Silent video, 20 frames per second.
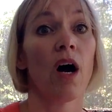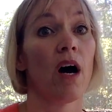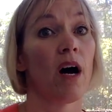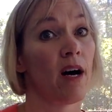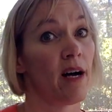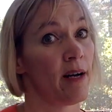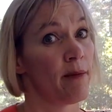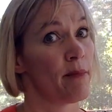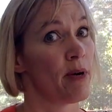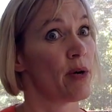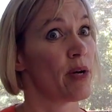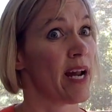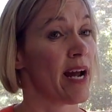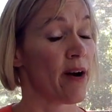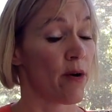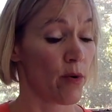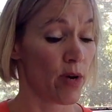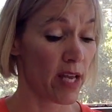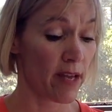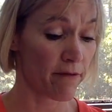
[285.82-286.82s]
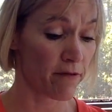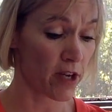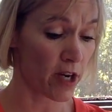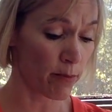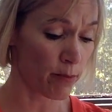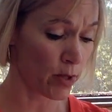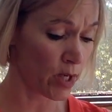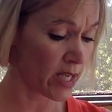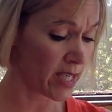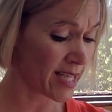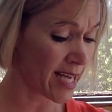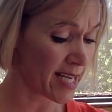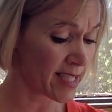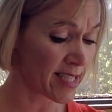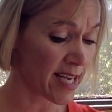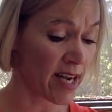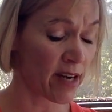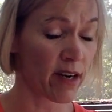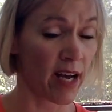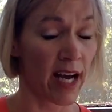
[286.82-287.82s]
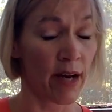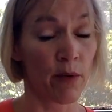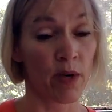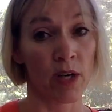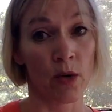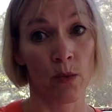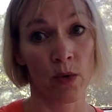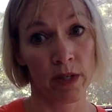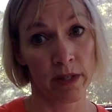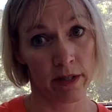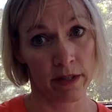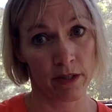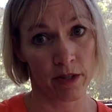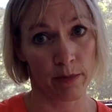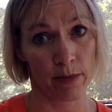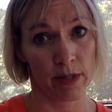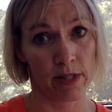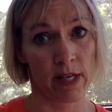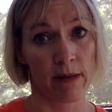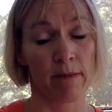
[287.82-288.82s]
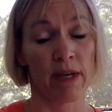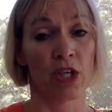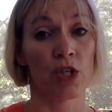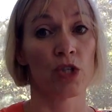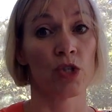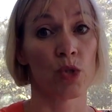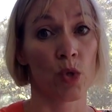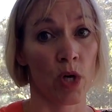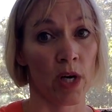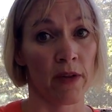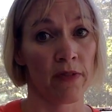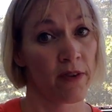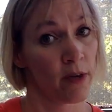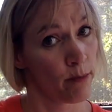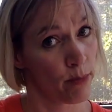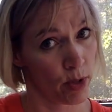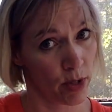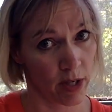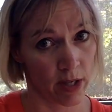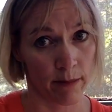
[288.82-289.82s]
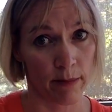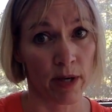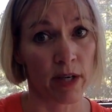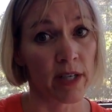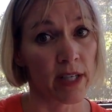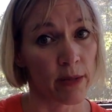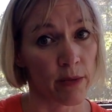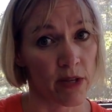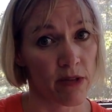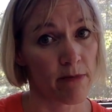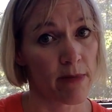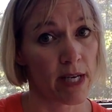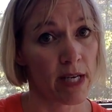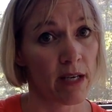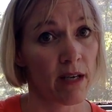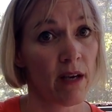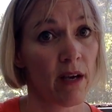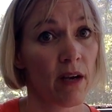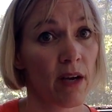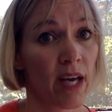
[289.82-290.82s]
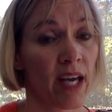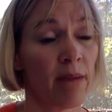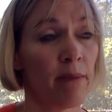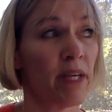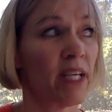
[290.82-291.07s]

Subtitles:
Now, if they're putting that down, I want to 100% make sure they're booking a party with me, okay?